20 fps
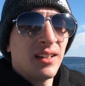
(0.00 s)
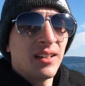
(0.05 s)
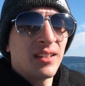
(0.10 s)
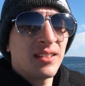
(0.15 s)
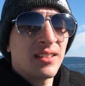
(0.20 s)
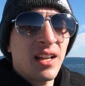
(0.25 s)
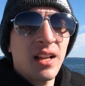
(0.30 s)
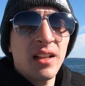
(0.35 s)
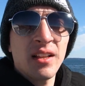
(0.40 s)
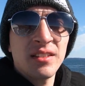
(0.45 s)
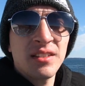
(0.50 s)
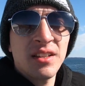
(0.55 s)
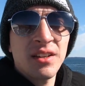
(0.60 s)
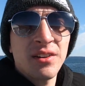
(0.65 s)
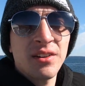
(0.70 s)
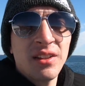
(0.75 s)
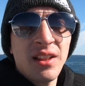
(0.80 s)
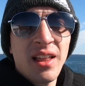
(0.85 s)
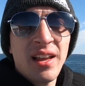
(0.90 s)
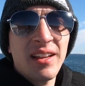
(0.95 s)

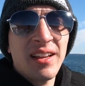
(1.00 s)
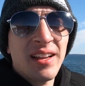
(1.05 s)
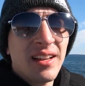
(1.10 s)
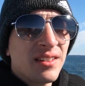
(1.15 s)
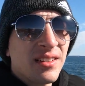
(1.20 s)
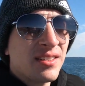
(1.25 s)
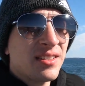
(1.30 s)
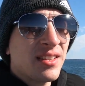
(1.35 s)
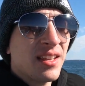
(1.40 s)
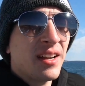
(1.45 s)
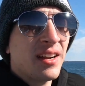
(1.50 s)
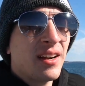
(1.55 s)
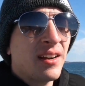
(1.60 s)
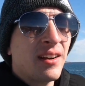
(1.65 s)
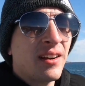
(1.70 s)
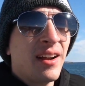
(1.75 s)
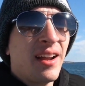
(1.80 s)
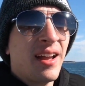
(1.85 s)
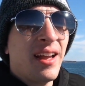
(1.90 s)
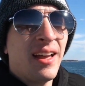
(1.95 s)
solitary lighthouse there
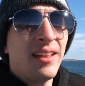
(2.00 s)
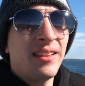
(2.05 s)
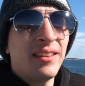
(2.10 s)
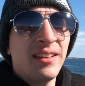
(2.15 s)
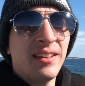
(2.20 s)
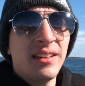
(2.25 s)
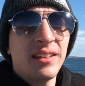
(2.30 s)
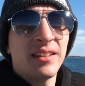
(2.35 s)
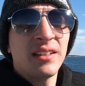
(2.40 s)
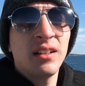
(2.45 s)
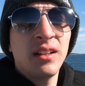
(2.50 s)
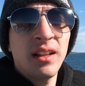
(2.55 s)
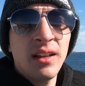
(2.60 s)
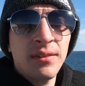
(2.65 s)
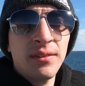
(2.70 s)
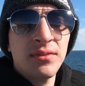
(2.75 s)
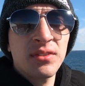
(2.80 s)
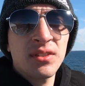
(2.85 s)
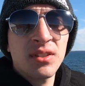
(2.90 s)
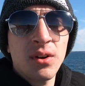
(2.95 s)
and the
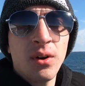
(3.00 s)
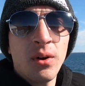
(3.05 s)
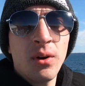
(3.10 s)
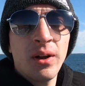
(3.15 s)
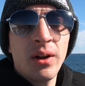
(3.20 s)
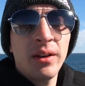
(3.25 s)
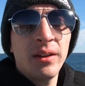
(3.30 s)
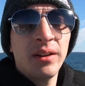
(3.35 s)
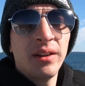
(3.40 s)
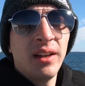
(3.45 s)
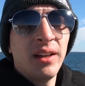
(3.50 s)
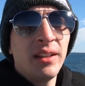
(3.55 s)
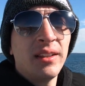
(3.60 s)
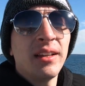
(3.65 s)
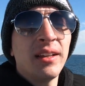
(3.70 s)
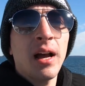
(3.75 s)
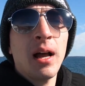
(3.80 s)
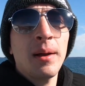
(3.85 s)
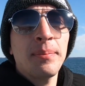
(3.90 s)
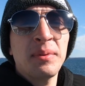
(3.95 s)
cliffs on
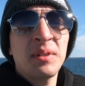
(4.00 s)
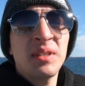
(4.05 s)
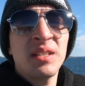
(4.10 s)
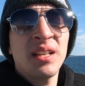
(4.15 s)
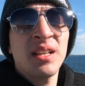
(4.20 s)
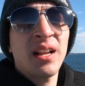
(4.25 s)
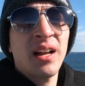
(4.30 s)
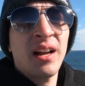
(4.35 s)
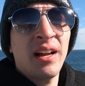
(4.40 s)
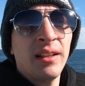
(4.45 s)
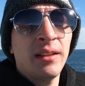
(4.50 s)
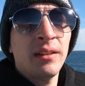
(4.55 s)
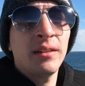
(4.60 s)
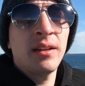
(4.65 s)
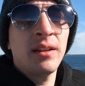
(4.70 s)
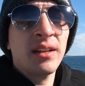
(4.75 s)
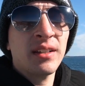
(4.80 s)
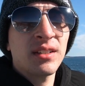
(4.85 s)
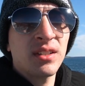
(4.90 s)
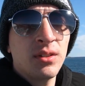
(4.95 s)
the opposite island
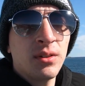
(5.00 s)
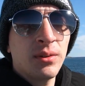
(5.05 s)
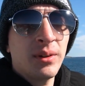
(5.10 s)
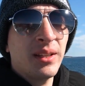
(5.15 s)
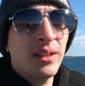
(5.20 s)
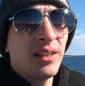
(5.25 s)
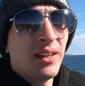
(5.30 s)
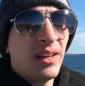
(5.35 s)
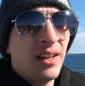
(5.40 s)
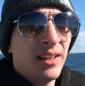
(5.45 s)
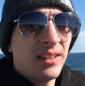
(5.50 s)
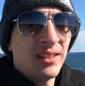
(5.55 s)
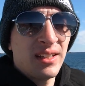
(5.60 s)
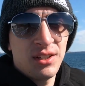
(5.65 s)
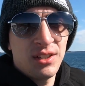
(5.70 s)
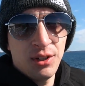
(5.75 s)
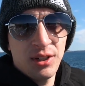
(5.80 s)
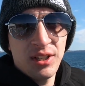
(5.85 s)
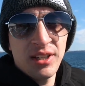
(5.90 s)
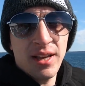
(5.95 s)
next to it
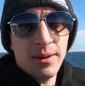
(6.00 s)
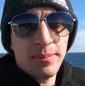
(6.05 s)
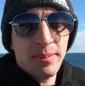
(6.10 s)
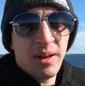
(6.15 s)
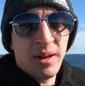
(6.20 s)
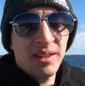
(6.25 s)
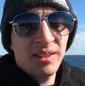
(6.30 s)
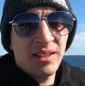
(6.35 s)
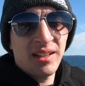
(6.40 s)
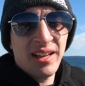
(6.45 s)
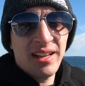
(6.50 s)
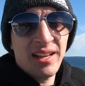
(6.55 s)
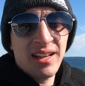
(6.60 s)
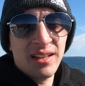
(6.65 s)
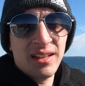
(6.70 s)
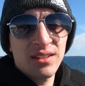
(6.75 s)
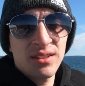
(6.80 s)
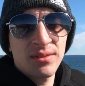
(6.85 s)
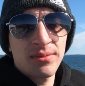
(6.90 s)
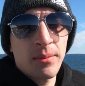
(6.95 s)
that you can get behind the
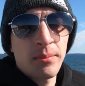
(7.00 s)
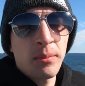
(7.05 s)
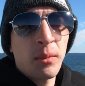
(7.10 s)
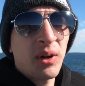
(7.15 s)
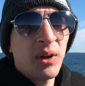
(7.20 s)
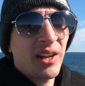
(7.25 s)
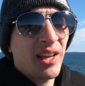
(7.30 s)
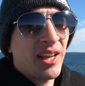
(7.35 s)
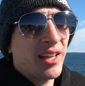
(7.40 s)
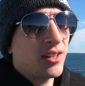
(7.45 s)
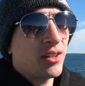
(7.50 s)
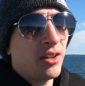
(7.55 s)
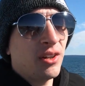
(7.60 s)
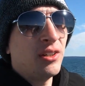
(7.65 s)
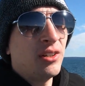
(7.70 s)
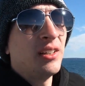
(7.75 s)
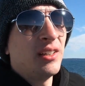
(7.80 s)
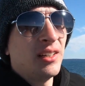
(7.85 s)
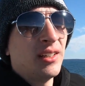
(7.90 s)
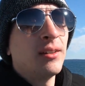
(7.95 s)
lighthouse from one angle.
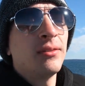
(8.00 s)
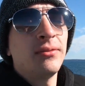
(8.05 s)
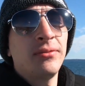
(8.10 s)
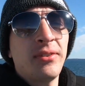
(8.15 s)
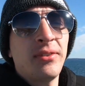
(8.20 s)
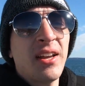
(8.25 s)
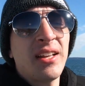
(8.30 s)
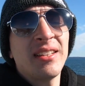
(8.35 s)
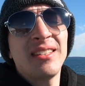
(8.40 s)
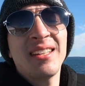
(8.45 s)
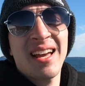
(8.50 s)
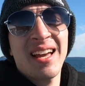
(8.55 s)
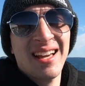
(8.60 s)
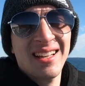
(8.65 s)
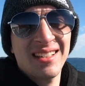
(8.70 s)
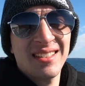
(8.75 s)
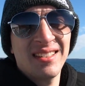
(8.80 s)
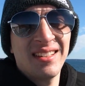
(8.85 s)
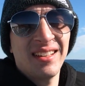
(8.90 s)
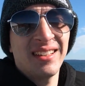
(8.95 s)

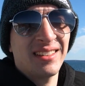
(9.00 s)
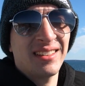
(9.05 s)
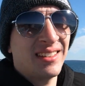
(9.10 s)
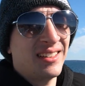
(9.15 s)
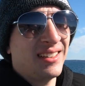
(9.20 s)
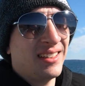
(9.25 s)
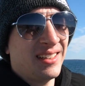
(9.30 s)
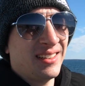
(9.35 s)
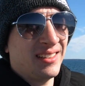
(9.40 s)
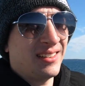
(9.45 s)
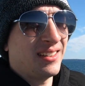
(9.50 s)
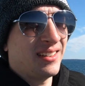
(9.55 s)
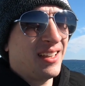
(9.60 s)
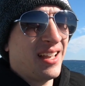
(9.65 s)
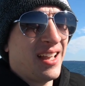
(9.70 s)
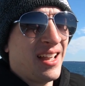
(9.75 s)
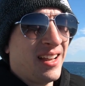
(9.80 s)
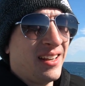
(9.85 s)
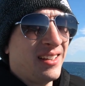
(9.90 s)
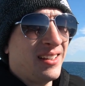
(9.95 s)
Fantastic.
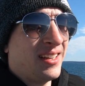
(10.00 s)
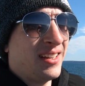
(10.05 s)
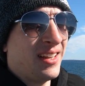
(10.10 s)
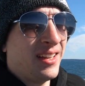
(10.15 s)
And